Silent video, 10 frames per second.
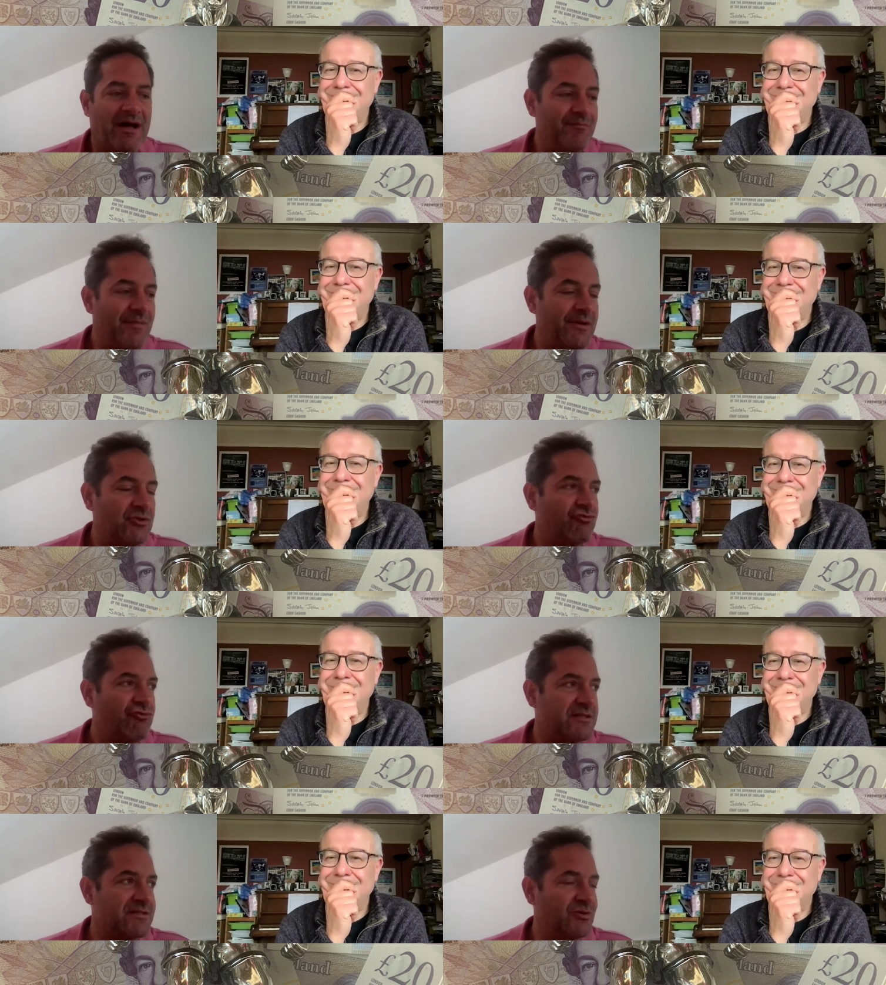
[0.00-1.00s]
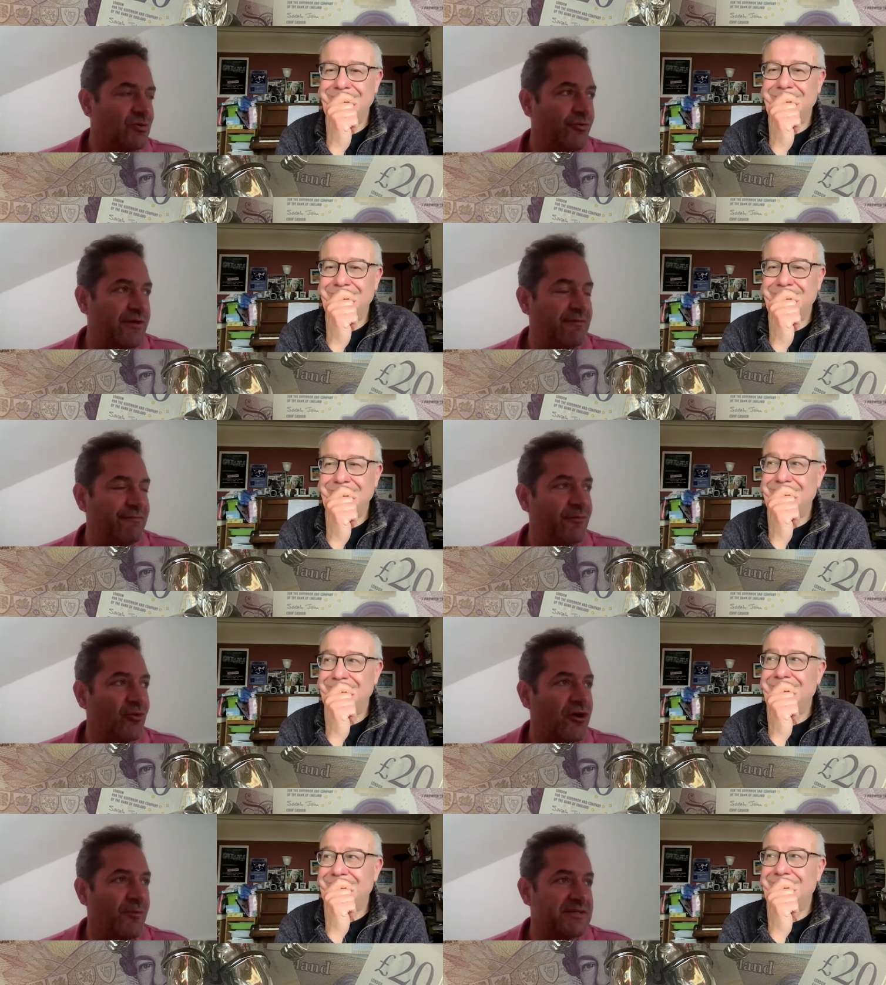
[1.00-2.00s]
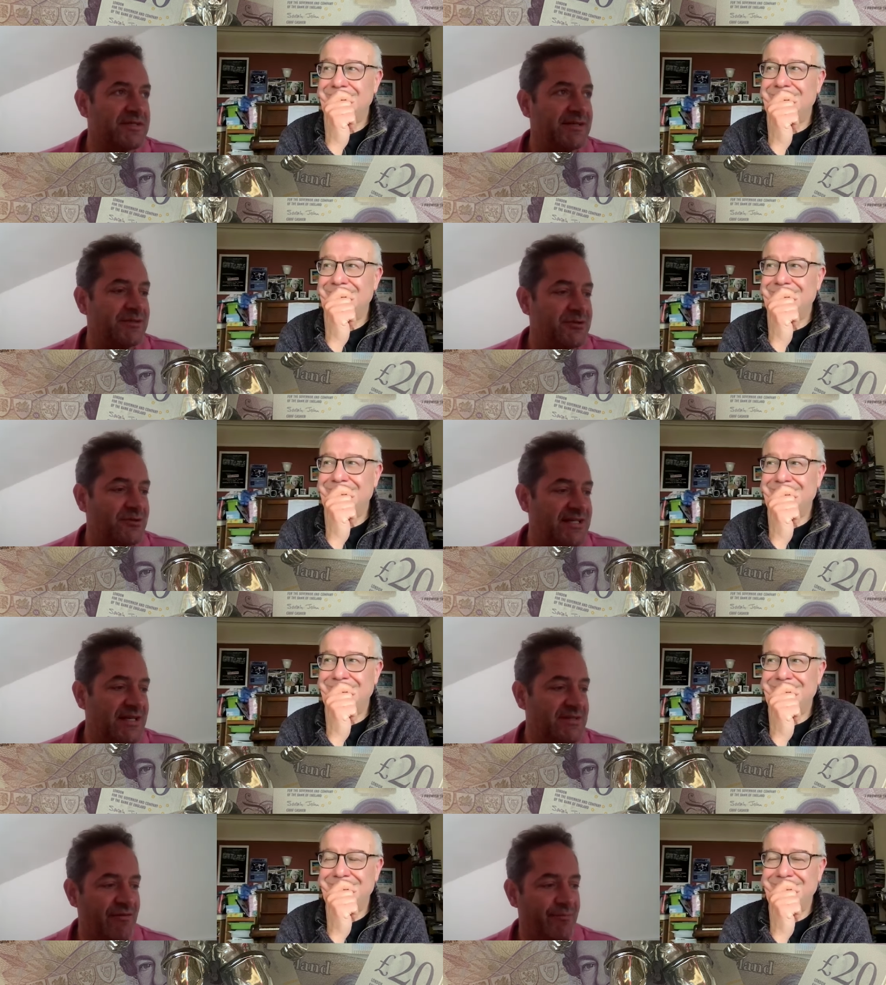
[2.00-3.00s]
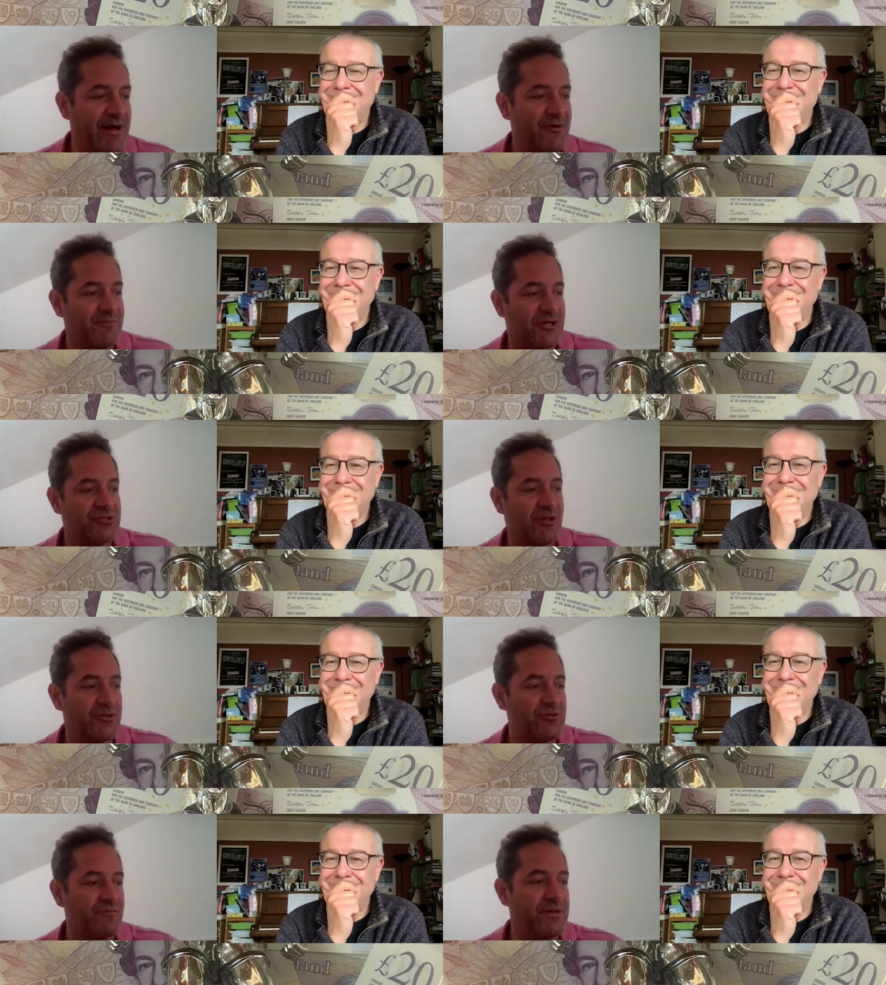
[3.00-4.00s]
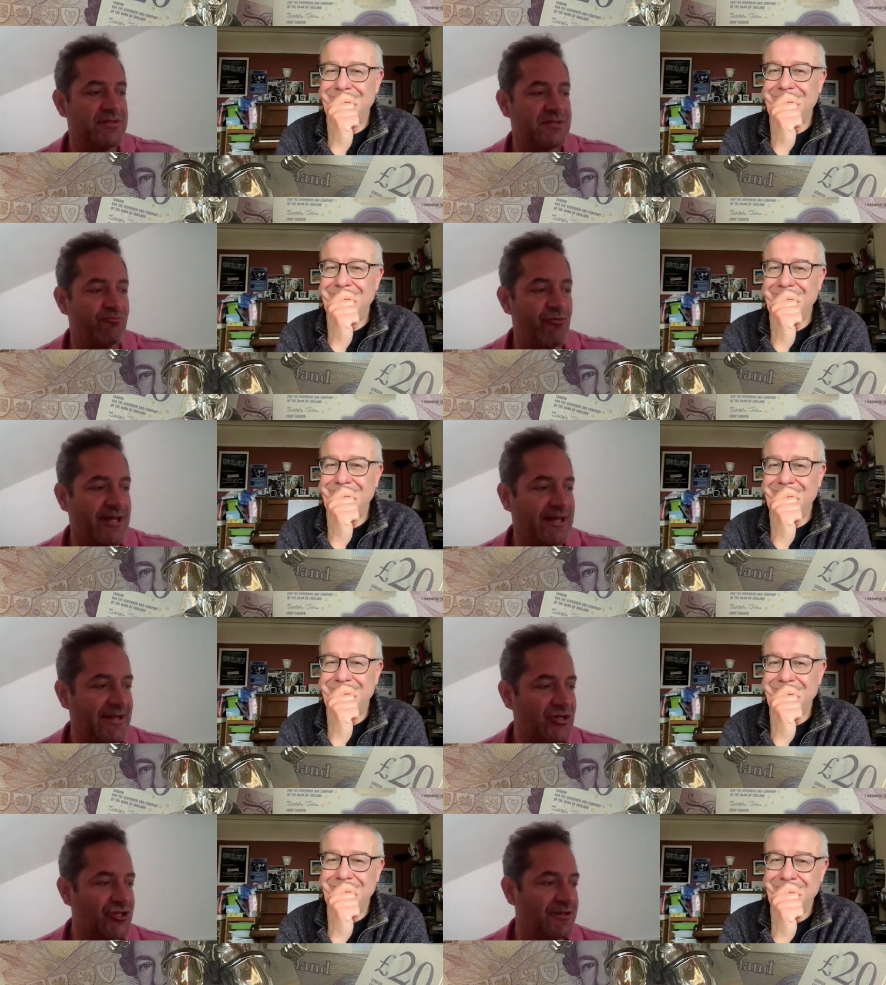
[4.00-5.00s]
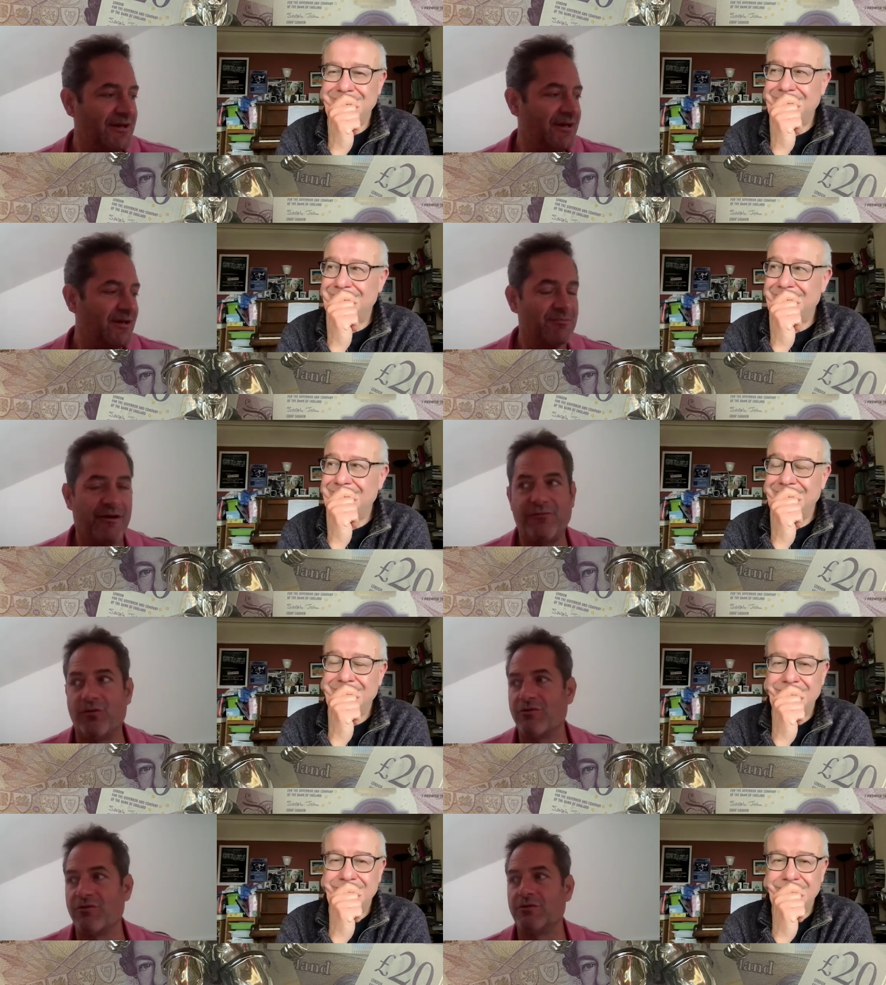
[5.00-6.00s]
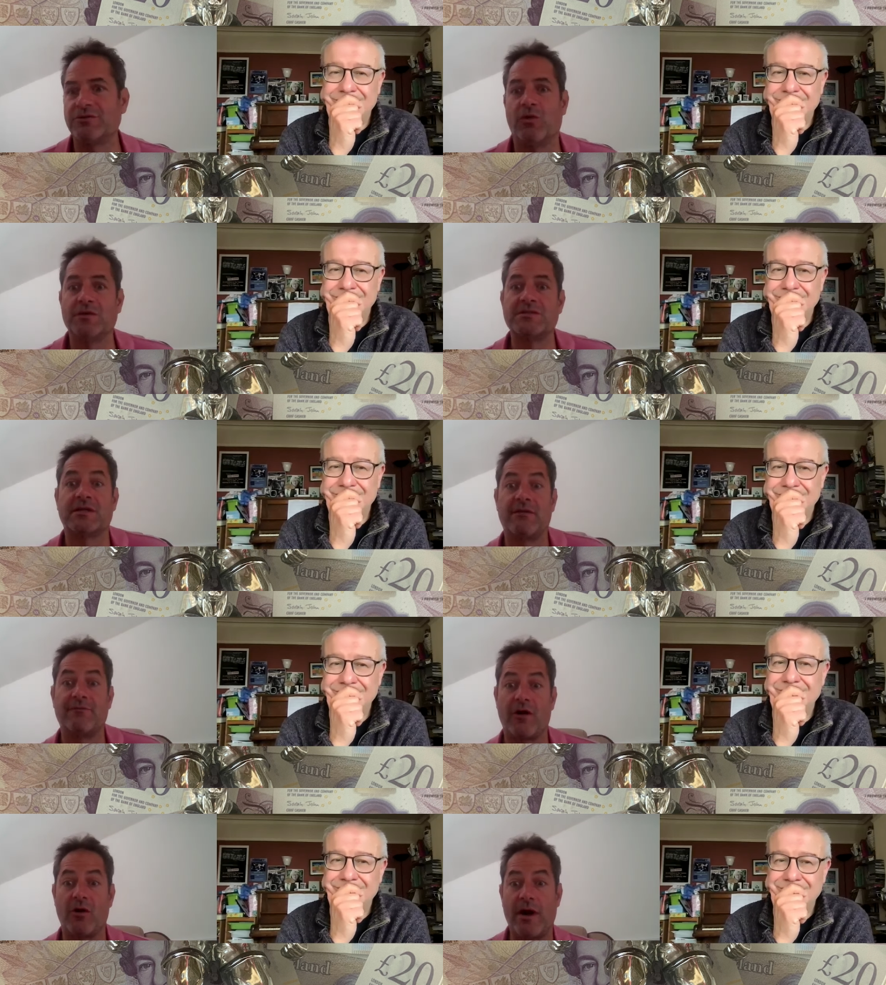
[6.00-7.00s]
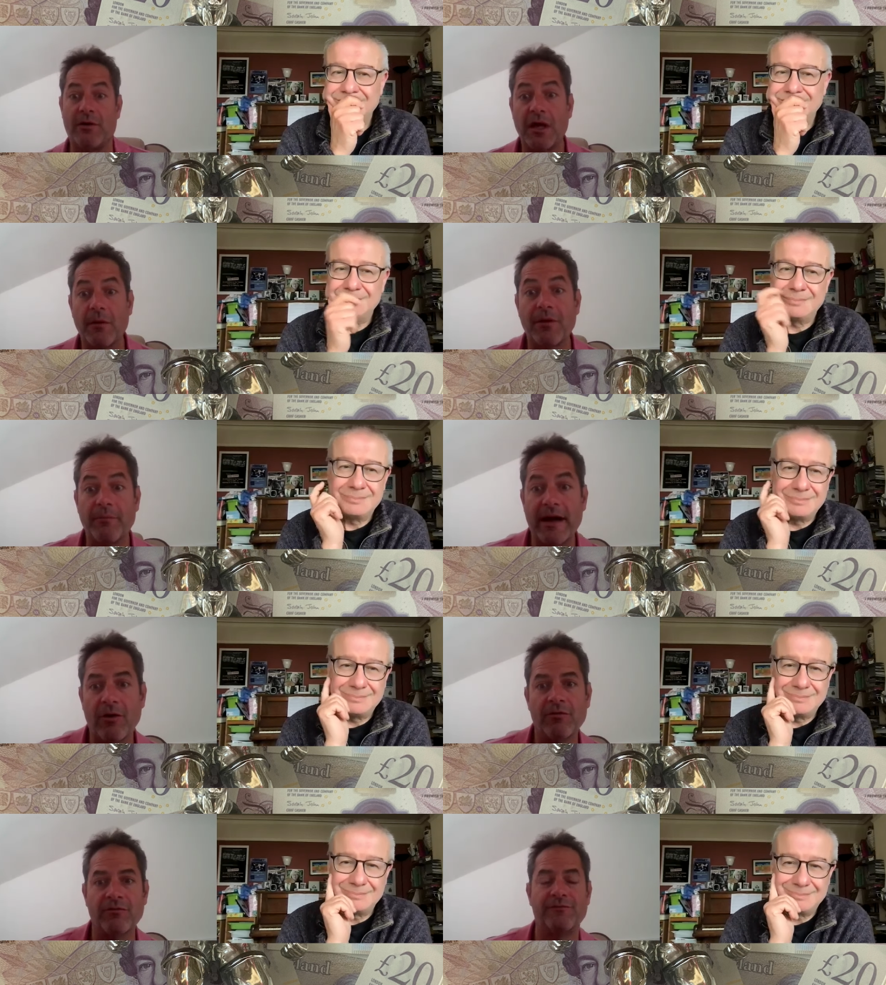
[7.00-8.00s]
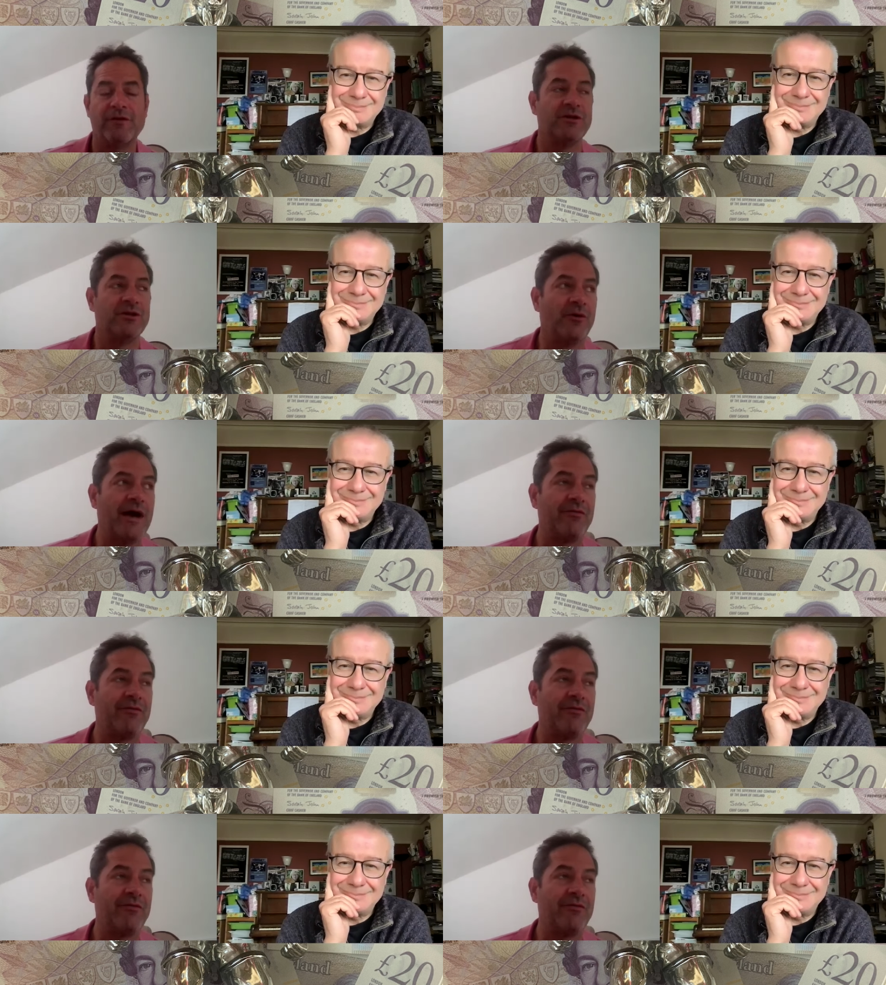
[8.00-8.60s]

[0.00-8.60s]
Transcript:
Speaker 1: I'm, I'm interested in all the football commentators who seem to have about as much knowledge of business and regulation as my four-year-old daughter, getting very wound up about, you know,